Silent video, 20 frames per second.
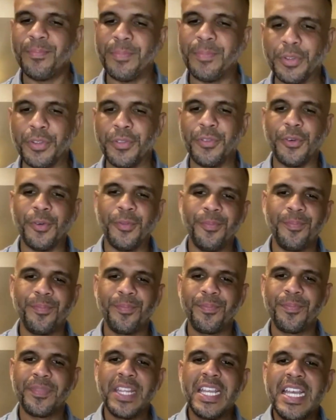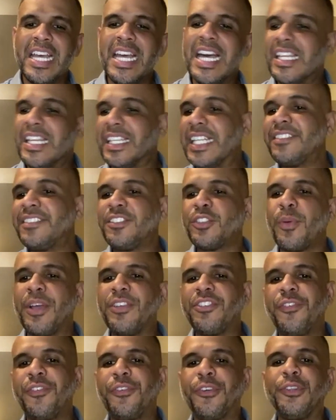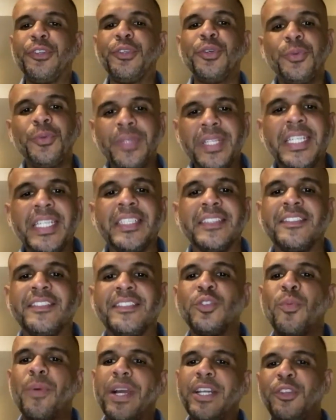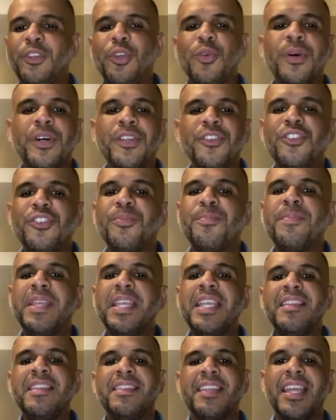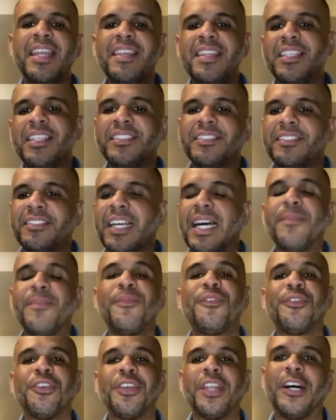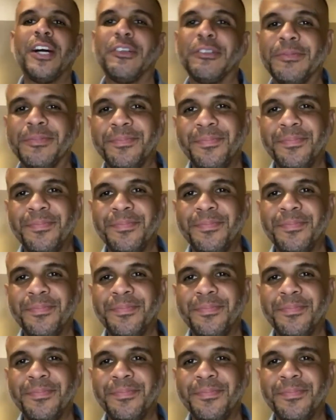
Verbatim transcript: beautiful. Last question for you is, where do you want to be in ten years time from now?